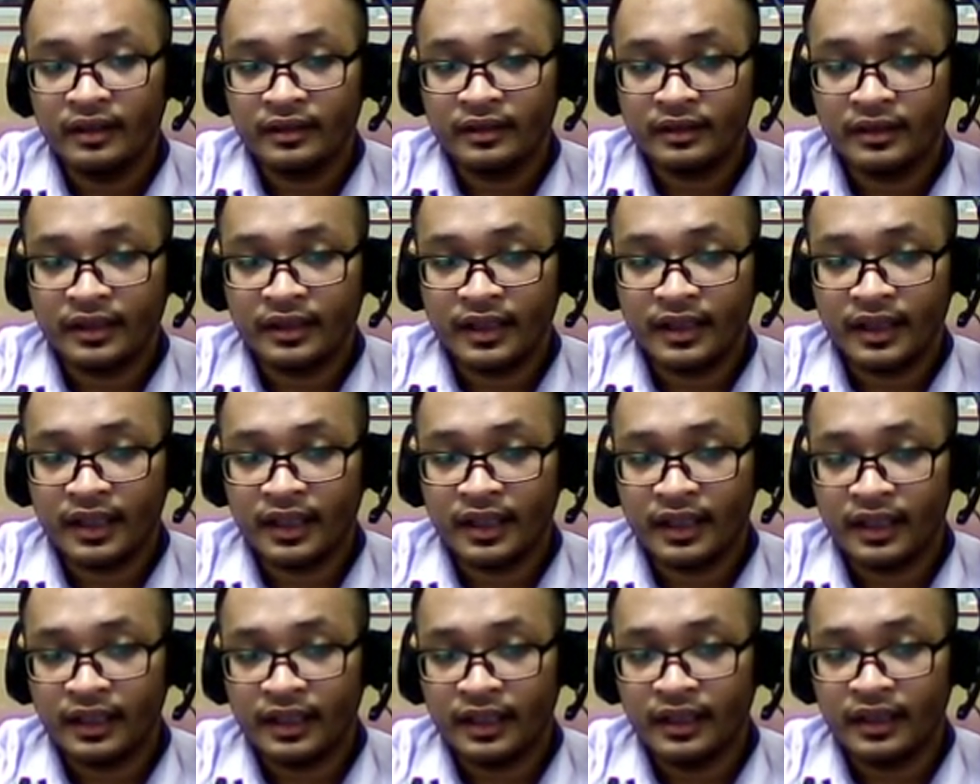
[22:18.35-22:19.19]

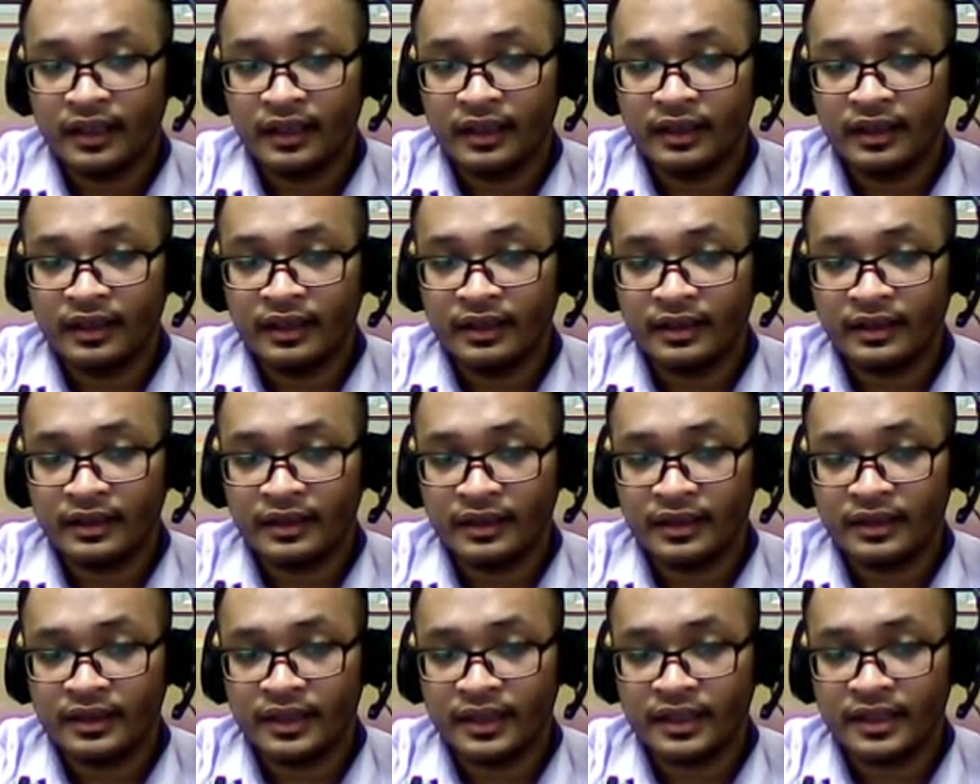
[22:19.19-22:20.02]
Okay, so
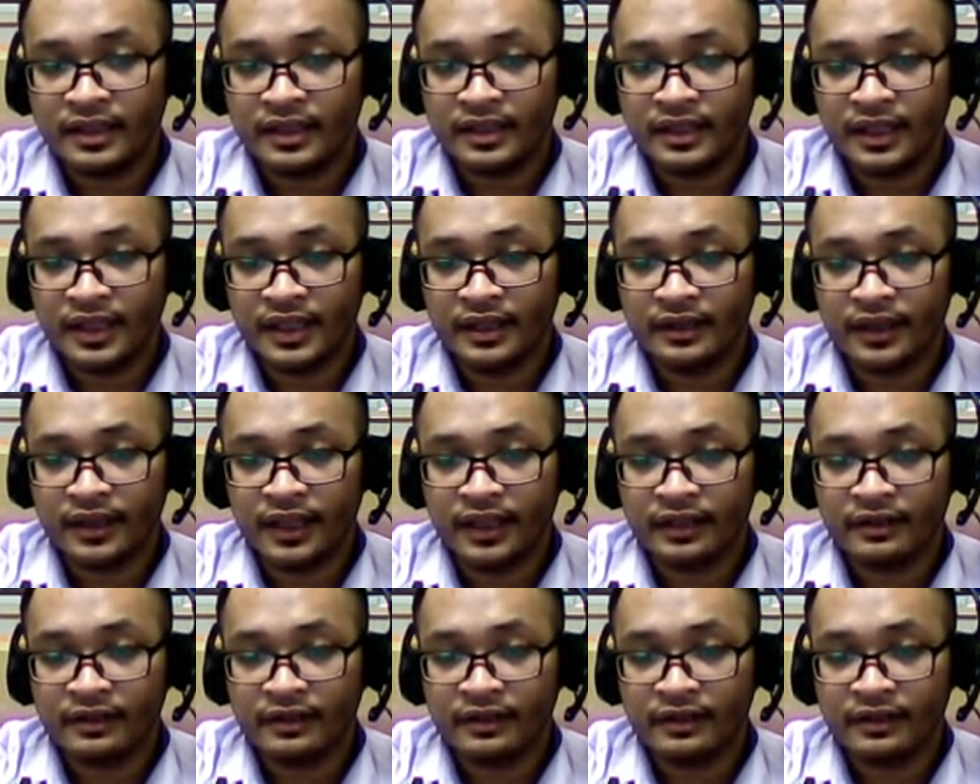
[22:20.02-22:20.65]
just say you can